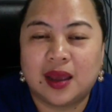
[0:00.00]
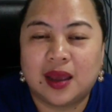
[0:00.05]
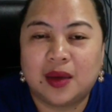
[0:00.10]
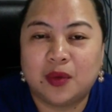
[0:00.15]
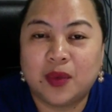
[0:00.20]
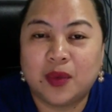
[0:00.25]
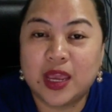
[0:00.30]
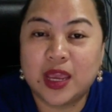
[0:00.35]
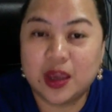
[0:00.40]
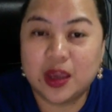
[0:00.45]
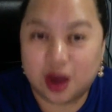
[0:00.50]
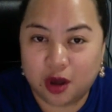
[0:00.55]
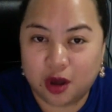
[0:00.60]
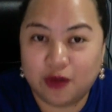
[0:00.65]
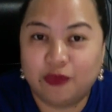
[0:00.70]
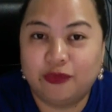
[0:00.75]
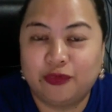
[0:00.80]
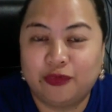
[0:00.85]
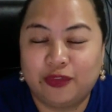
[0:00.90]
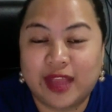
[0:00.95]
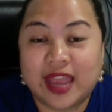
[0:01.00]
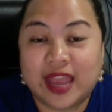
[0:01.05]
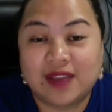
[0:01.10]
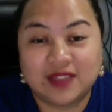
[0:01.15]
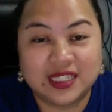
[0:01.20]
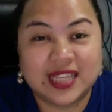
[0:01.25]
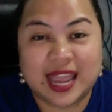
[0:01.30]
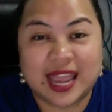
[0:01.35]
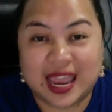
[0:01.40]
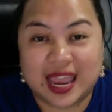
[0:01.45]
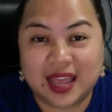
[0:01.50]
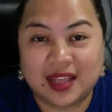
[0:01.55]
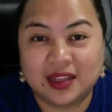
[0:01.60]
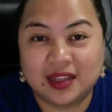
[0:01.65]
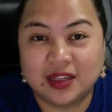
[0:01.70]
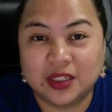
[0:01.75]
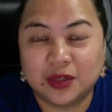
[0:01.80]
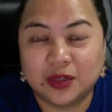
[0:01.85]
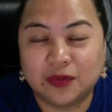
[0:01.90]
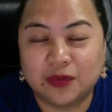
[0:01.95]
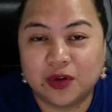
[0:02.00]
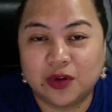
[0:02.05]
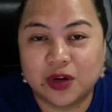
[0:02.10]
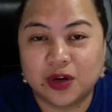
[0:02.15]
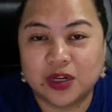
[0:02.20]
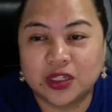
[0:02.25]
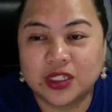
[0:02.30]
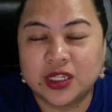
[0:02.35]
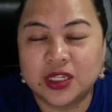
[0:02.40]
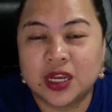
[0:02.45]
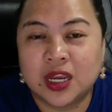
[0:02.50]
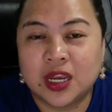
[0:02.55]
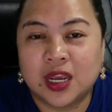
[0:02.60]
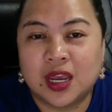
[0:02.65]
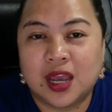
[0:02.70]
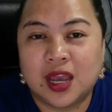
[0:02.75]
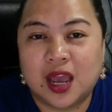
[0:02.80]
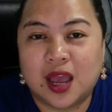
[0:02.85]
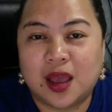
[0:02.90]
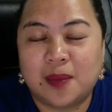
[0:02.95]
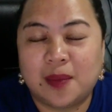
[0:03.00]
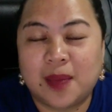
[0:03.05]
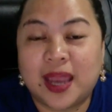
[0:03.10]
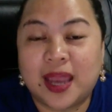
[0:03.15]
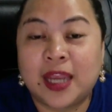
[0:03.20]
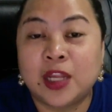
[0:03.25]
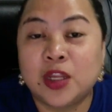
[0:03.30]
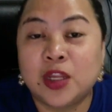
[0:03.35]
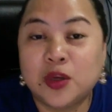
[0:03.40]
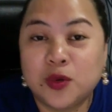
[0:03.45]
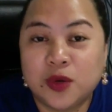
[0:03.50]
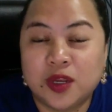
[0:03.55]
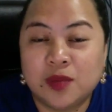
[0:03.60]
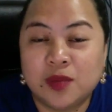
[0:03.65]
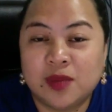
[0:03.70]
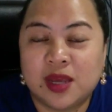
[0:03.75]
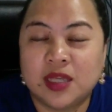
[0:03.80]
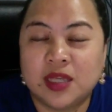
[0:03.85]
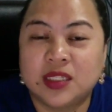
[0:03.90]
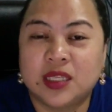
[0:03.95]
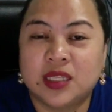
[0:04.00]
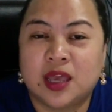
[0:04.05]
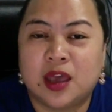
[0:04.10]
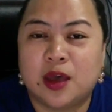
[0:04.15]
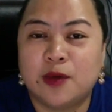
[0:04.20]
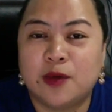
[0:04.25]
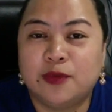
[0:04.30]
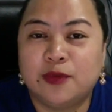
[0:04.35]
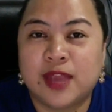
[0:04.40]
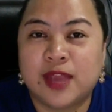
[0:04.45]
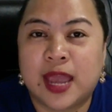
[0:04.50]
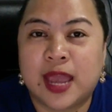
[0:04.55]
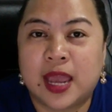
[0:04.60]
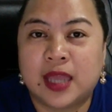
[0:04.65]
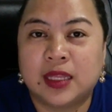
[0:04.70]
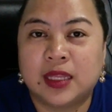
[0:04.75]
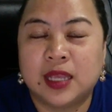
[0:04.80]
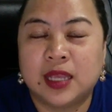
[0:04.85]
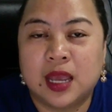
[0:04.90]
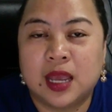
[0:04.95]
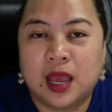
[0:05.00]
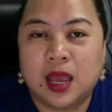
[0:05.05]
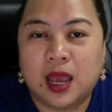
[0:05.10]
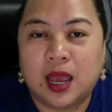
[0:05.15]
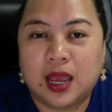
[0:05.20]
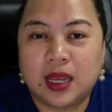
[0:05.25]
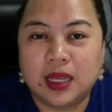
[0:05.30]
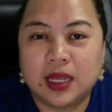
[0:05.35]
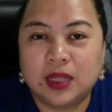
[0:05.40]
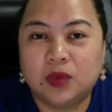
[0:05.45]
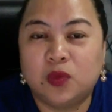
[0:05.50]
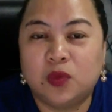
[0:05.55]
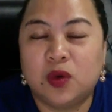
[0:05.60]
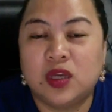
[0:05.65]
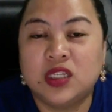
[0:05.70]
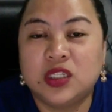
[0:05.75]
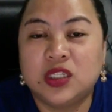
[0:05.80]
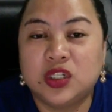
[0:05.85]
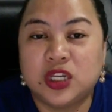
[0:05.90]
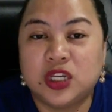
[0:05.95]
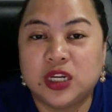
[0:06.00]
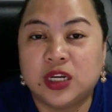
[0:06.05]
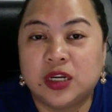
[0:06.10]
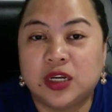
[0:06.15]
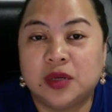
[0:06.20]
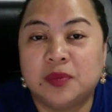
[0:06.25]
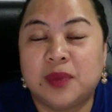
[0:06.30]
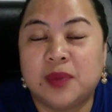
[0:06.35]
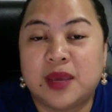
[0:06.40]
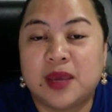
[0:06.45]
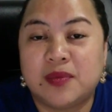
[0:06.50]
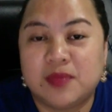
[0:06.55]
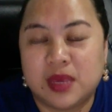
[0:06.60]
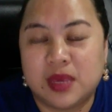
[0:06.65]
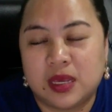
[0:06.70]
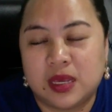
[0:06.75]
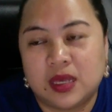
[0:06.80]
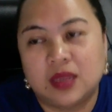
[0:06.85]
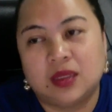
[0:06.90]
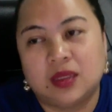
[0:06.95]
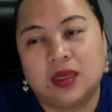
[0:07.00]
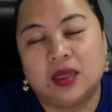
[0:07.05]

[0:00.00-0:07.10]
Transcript: way of lifestyle. Because of course, I knew in myself that it was triggered by me.